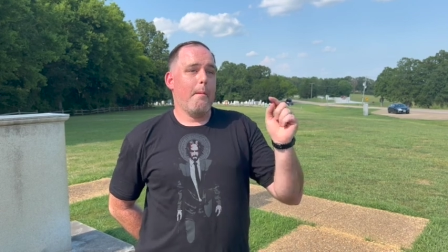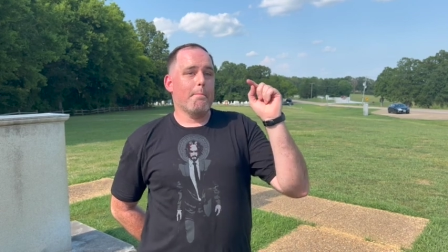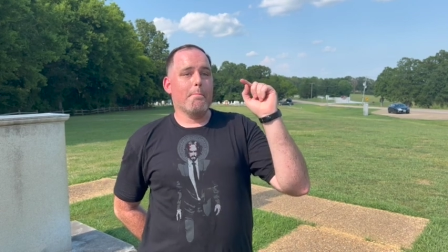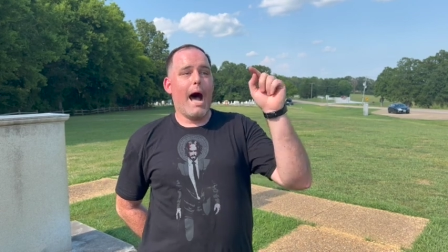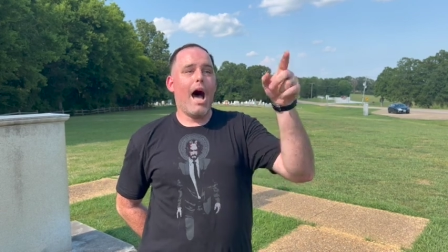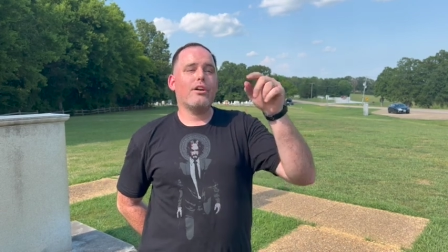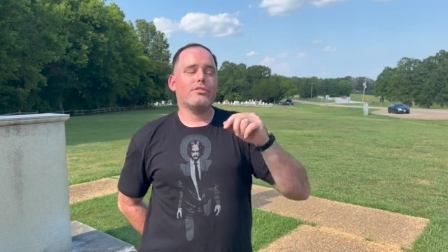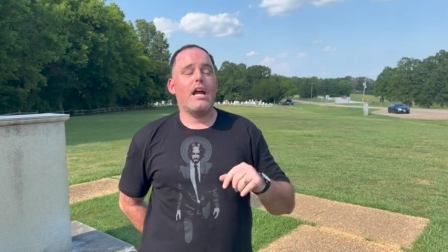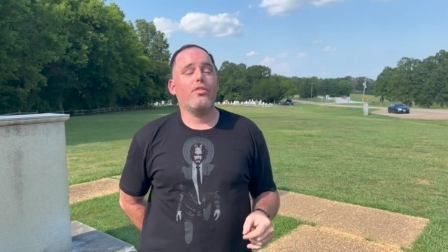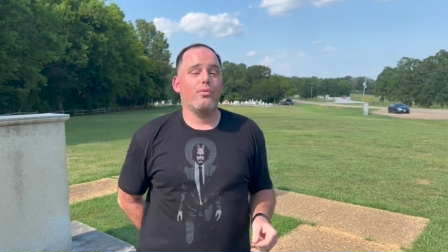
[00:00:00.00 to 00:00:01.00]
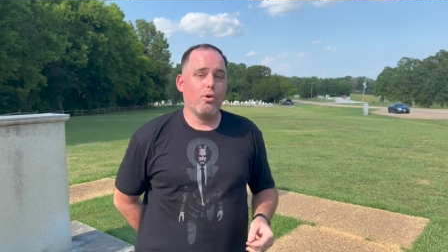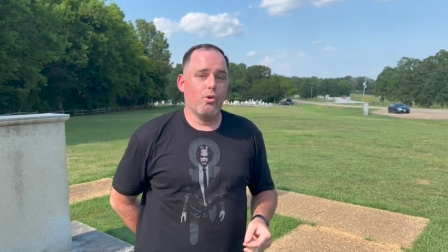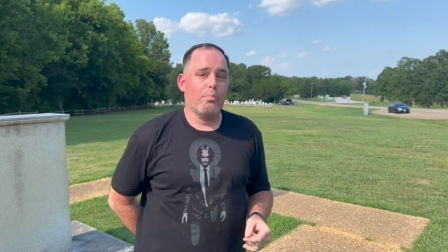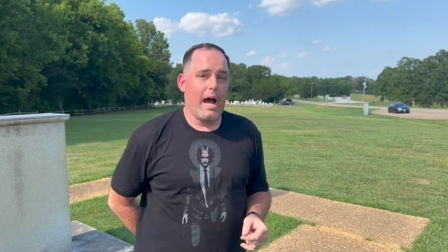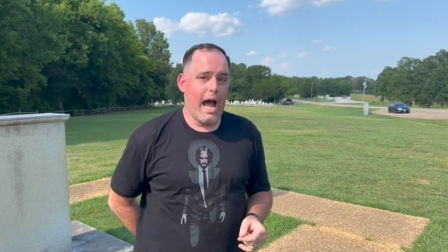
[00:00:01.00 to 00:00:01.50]
miles down the
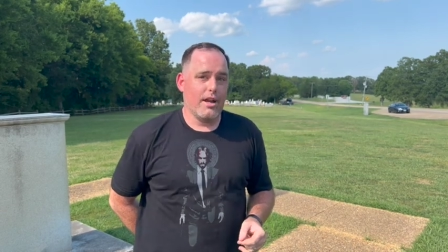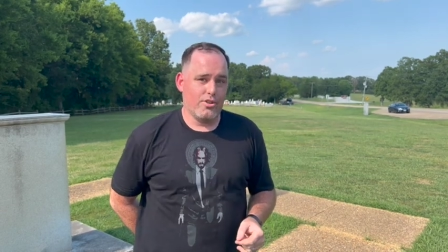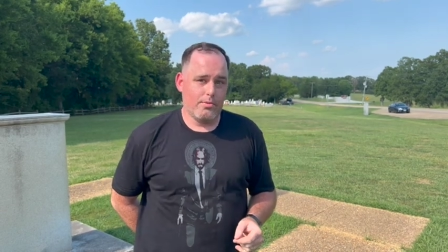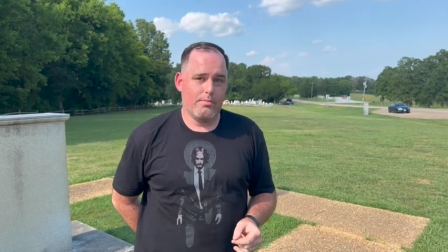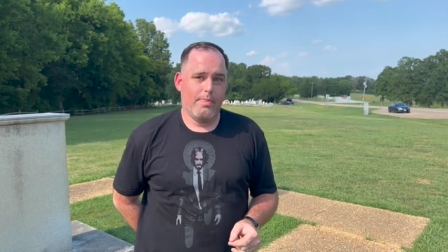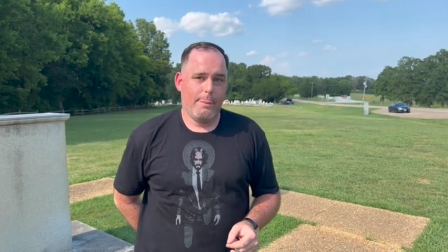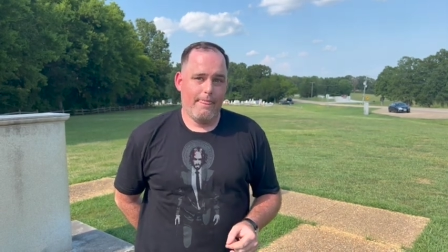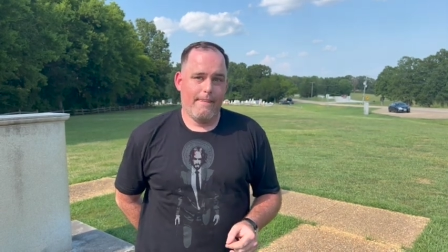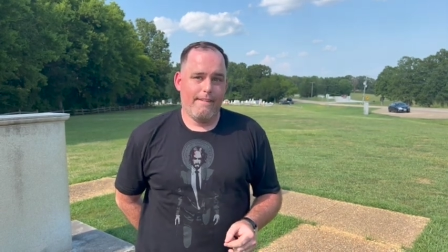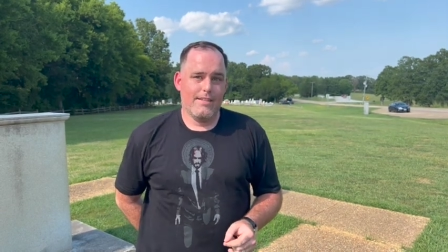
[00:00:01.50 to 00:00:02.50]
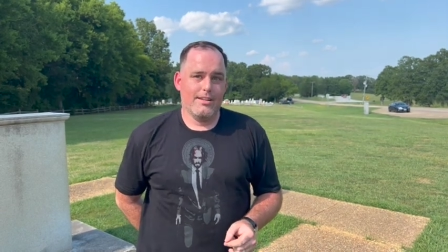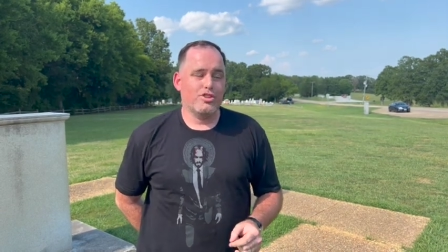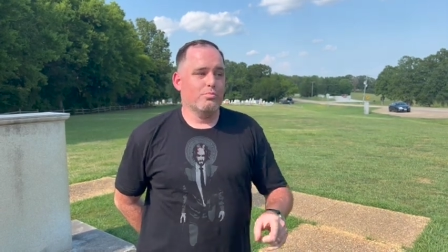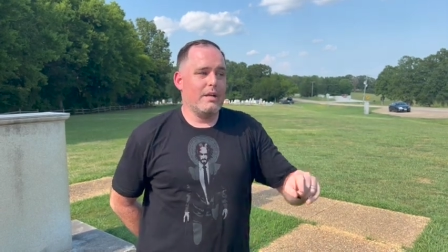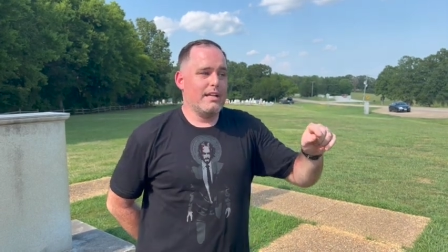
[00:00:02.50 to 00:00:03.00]
road behind you,
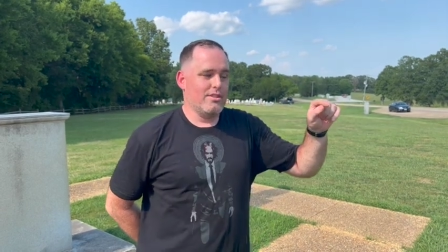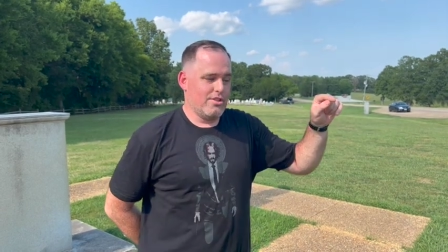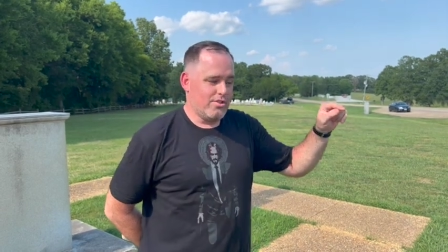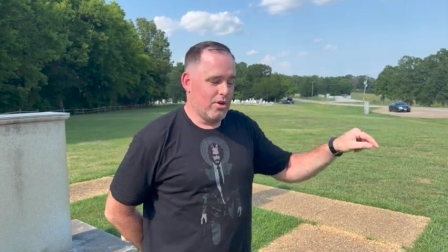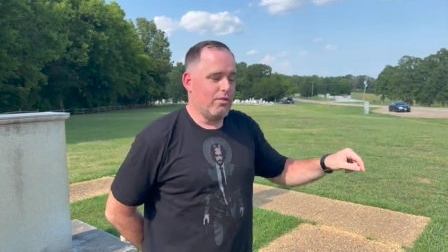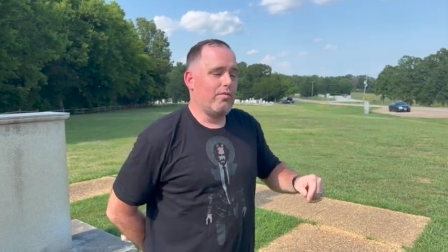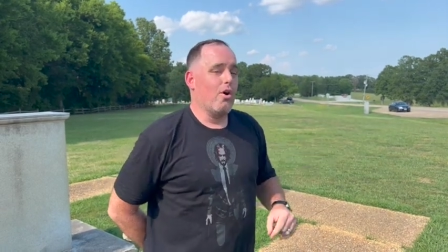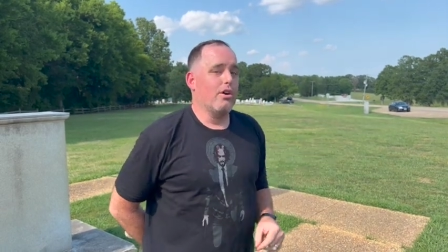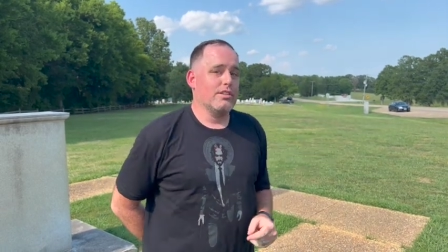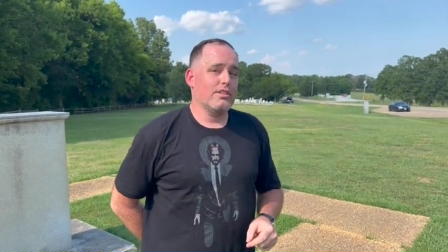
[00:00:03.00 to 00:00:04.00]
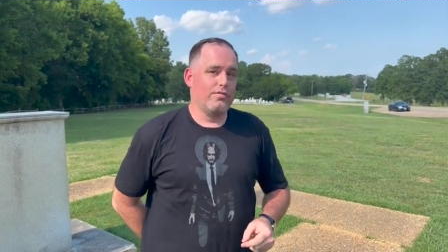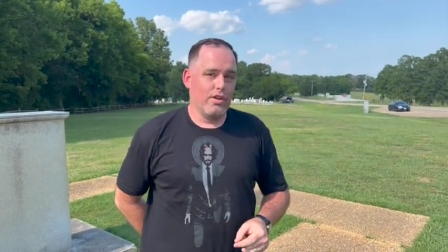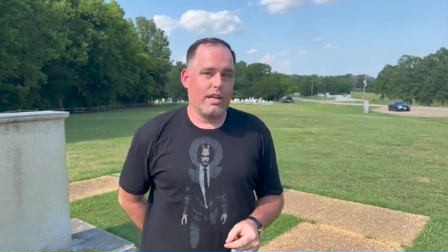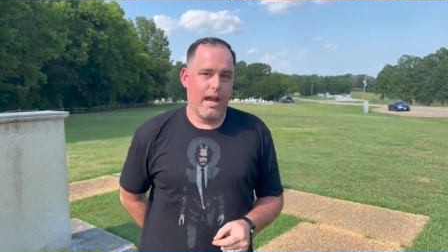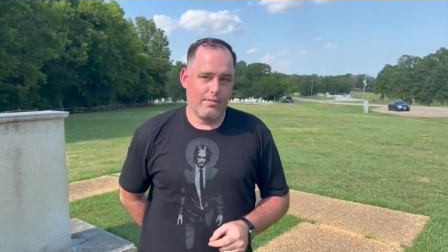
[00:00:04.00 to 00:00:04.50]
to meet General Forrest's
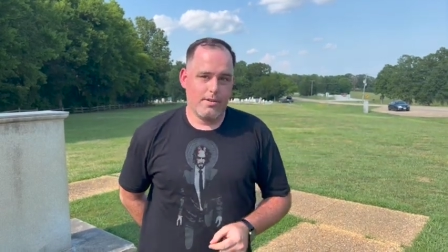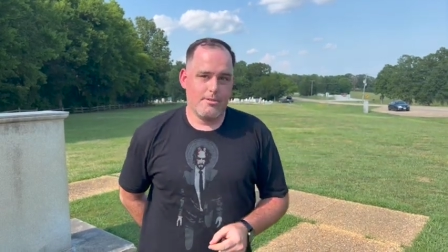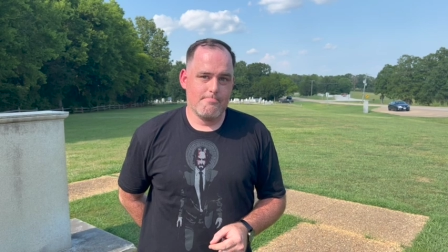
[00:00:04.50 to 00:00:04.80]
foot cavalry.